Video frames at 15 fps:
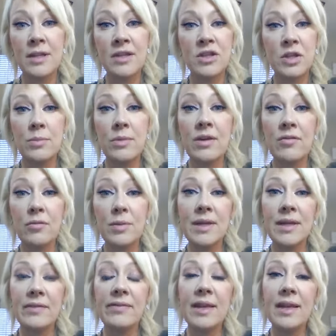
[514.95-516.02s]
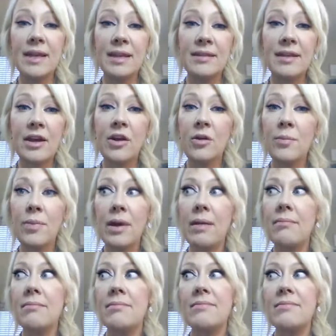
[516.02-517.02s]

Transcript: the gym if we even get there, but